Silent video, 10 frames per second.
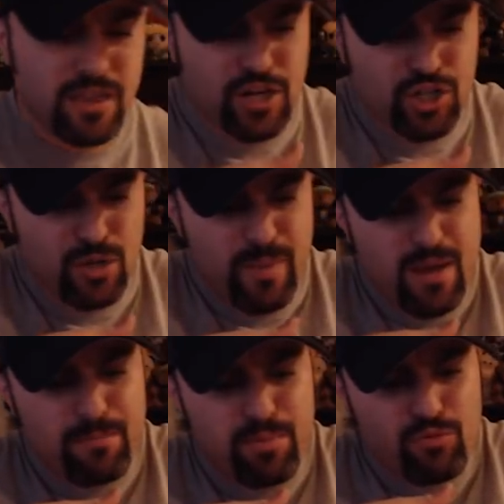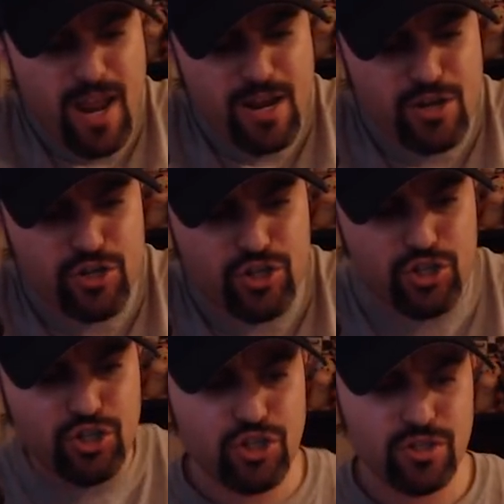There should be a
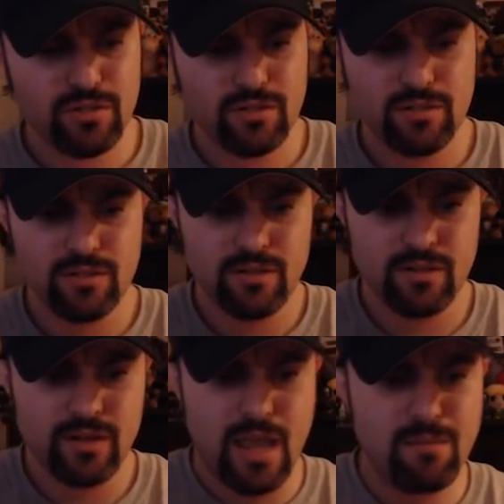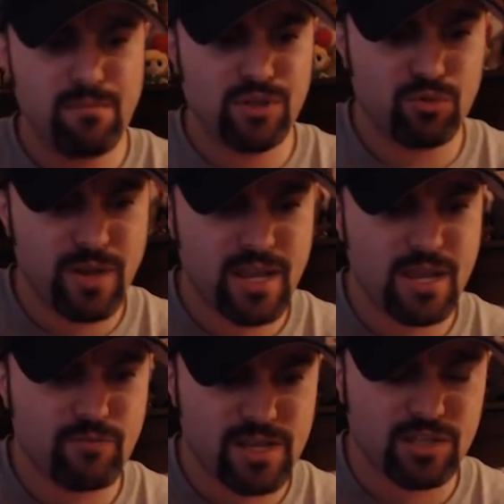bridge in
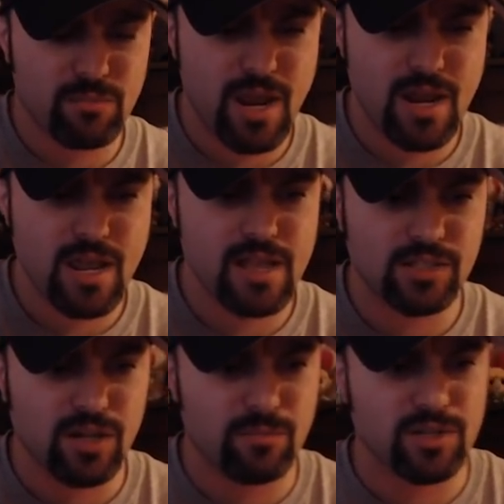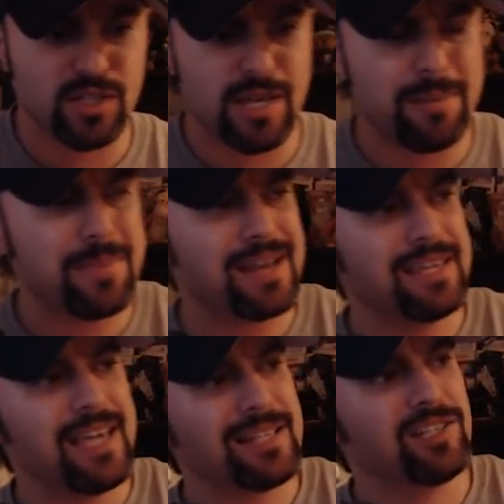between WrestleMania and SummerSlam
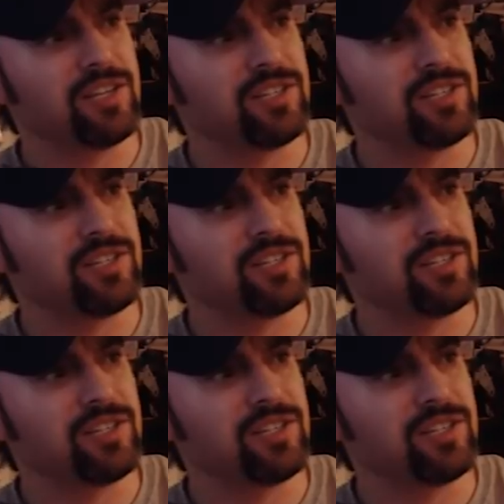that gets